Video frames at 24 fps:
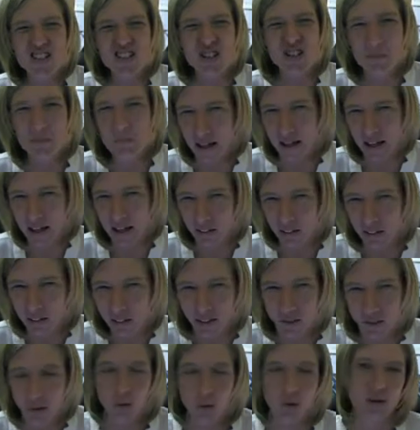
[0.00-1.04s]
they're
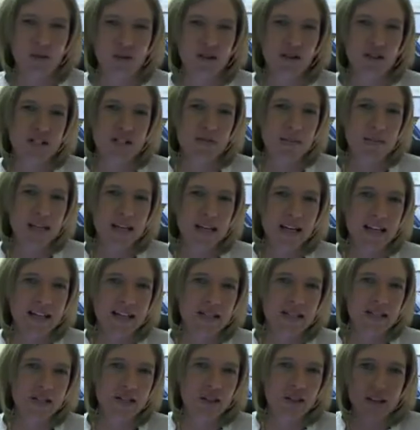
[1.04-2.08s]
metal or just
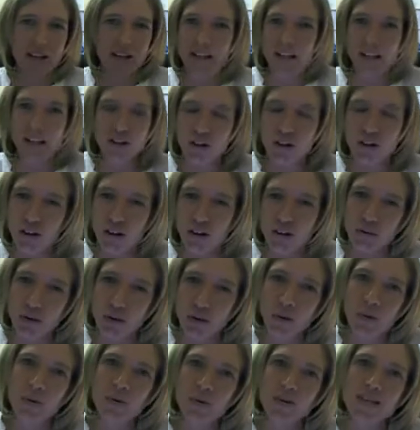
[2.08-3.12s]
because they're in a long
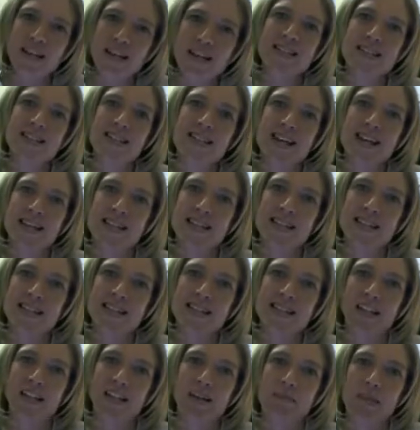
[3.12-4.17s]
row doesn't
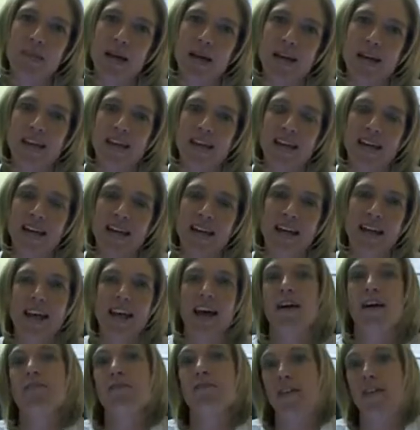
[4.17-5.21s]
necessarily make it
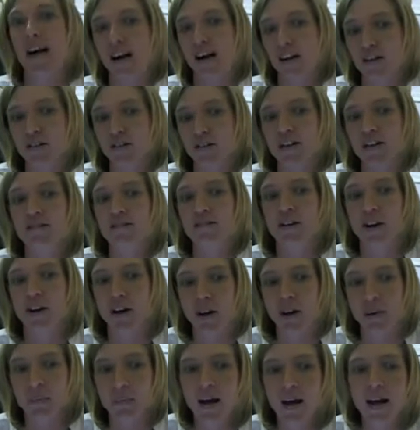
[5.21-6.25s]
a factory
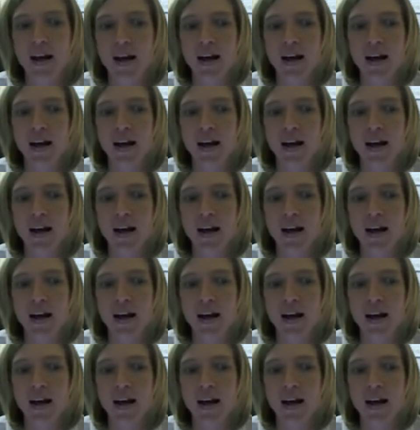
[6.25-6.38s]
farm.